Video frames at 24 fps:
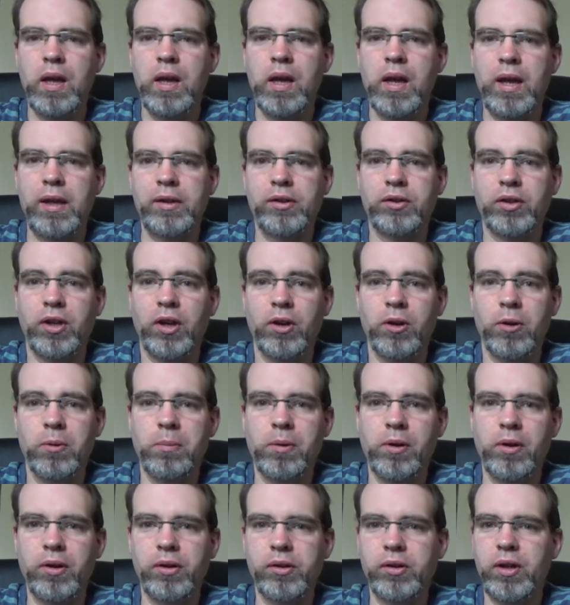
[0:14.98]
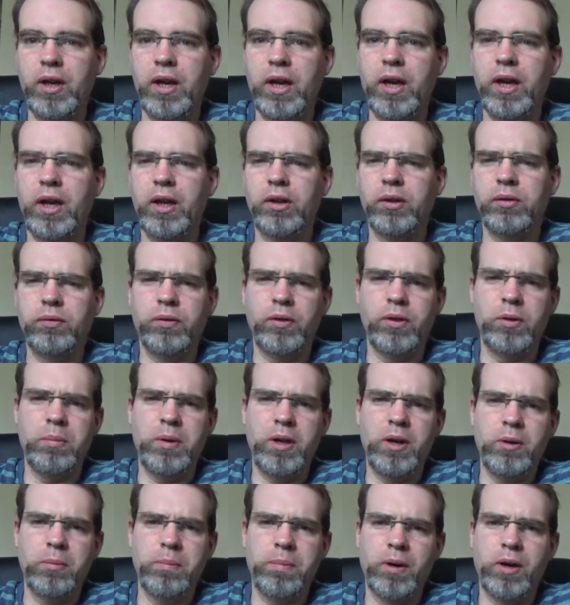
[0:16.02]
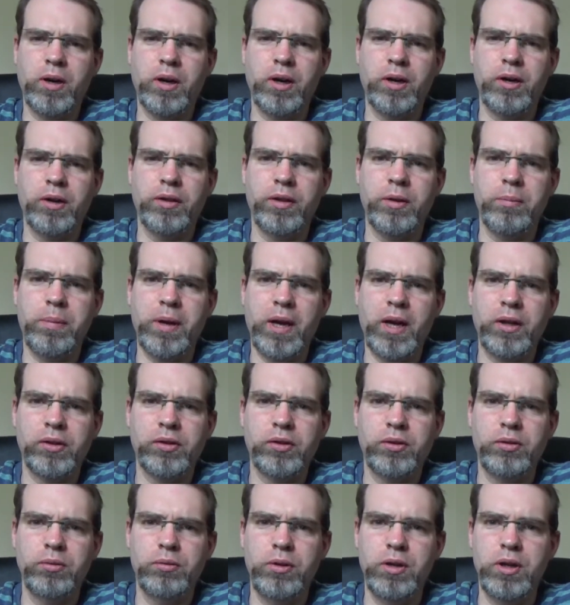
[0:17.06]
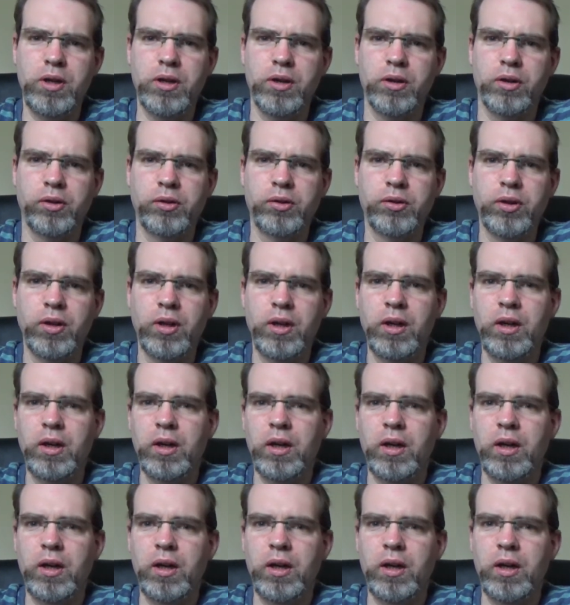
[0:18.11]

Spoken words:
as terrible as it has for the better part of the past 2 years.